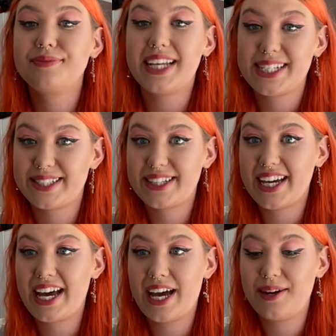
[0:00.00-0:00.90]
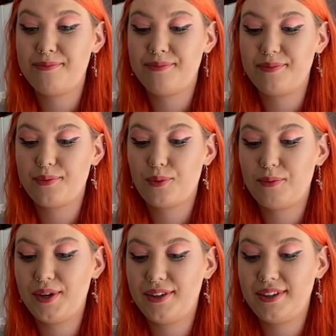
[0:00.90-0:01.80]
This
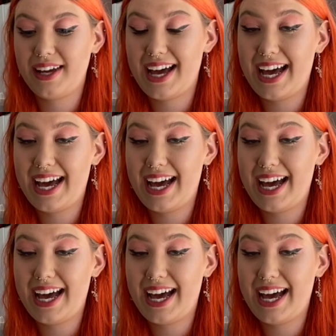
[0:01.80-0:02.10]
woman